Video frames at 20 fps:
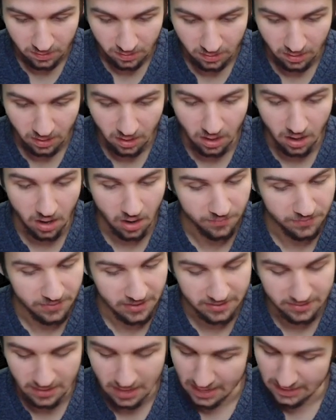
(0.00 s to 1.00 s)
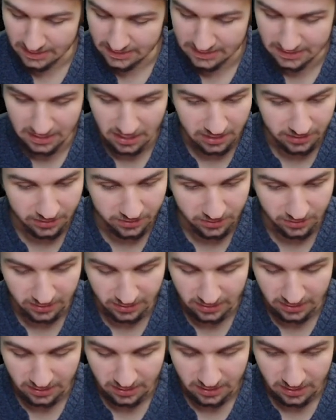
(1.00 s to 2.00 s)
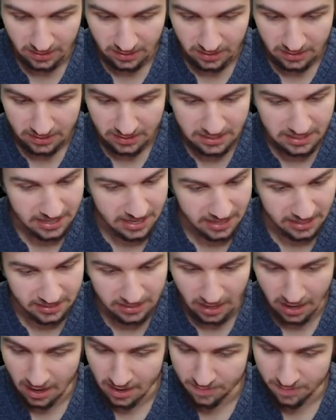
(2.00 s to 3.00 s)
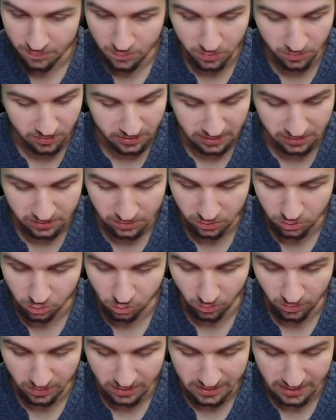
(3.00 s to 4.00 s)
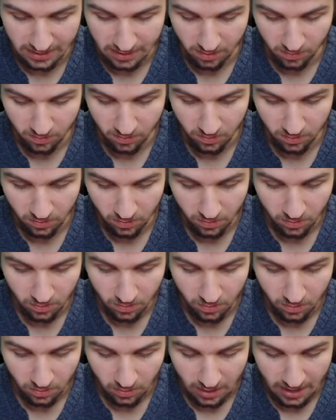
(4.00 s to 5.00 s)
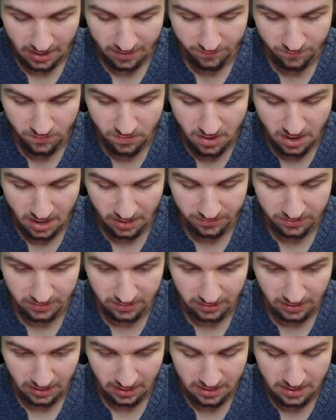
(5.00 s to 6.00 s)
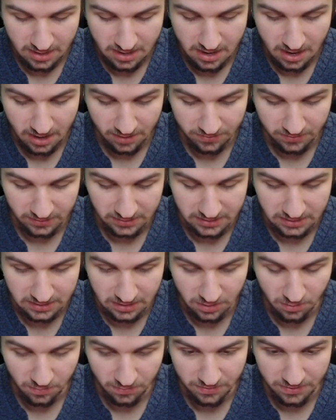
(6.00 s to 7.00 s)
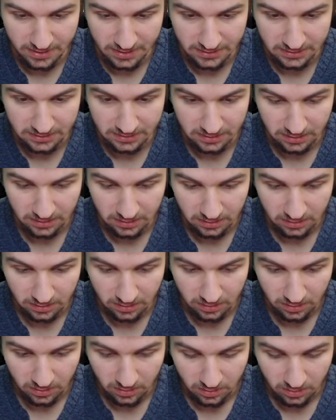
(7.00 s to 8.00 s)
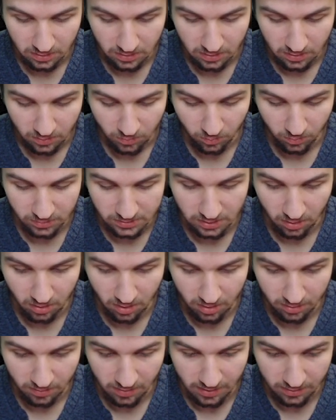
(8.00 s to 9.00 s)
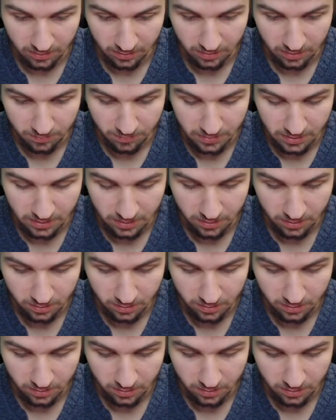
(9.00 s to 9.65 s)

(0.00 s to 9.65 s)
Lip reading: Oh, and that's not good. I am going to get destroyed now. I have nothing to deal with this. Where's the Hog Rider going to be?